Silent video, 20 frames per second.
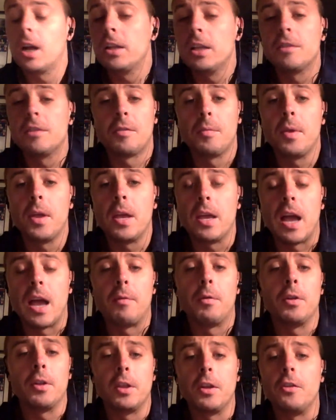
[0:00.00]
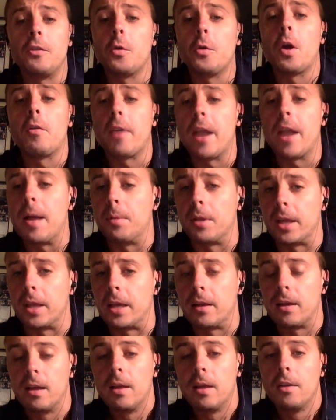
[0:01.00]
for me, I really enjoy rambling,
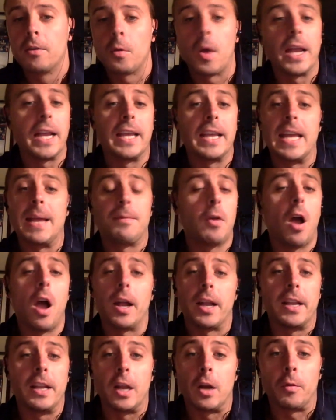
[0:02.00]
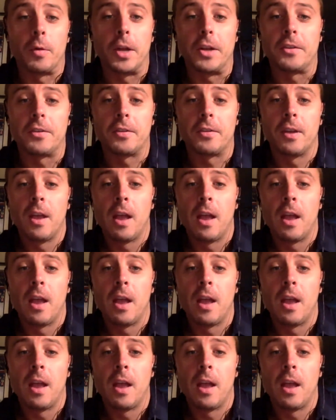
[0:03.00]
so I can keep talking here, Rich.